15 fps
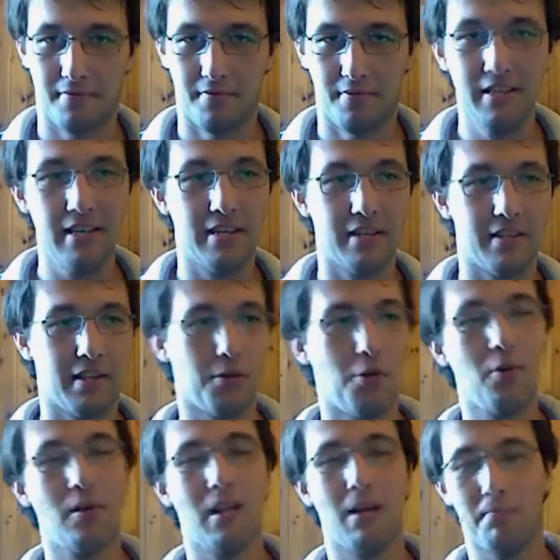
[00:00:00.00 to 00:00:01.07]
Really, that
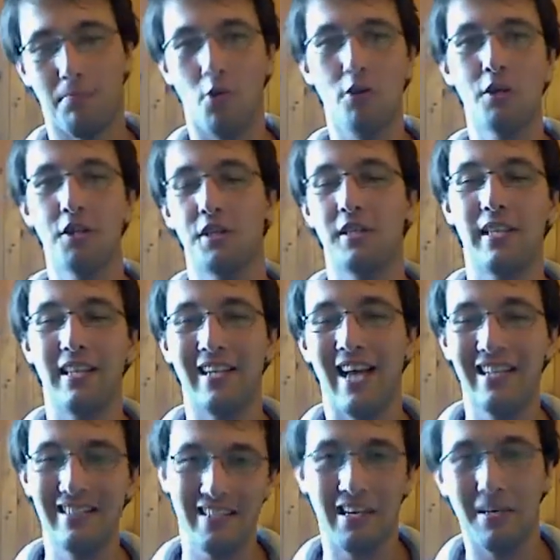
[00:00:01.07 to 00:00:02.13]
whole abortion and
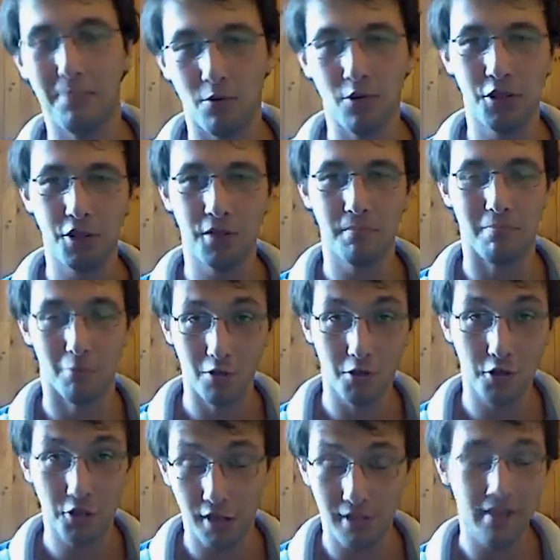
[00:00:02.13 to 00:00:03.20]
anti abortion
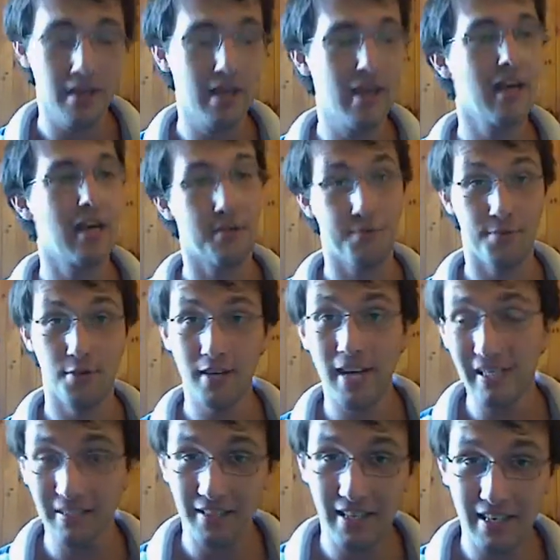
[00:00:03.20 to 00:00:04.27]
bullshit, if you're
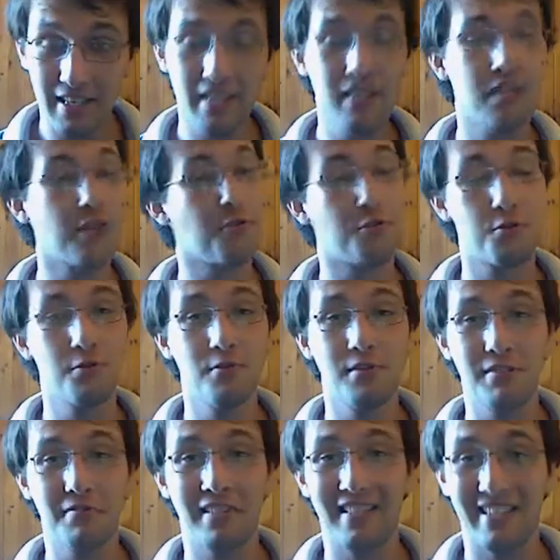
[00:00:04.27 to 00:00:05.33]
not ready, you
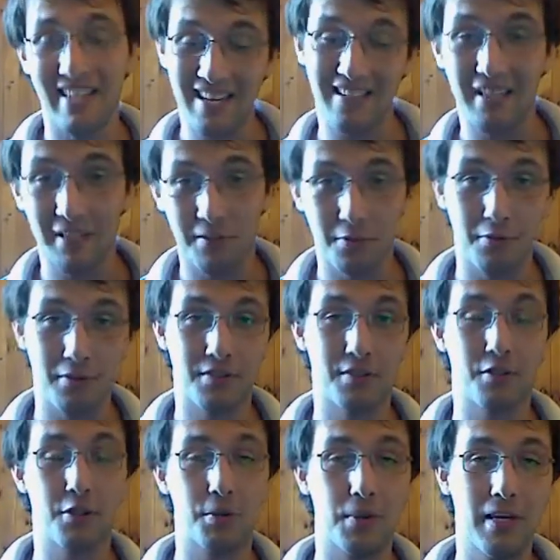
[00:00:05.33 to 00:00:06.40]
shouldn't even get into a
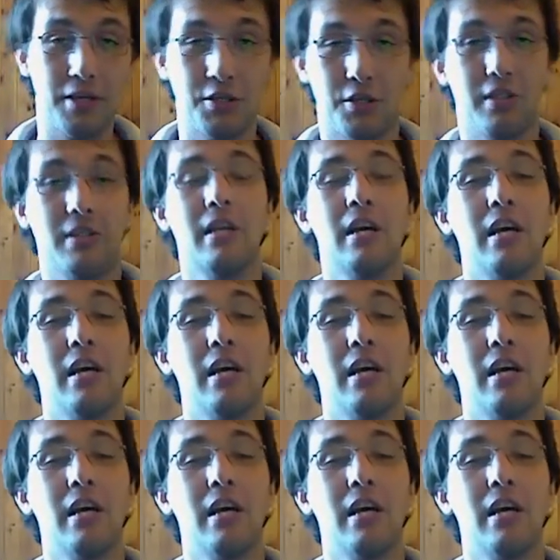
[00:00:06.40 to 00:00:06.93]
situation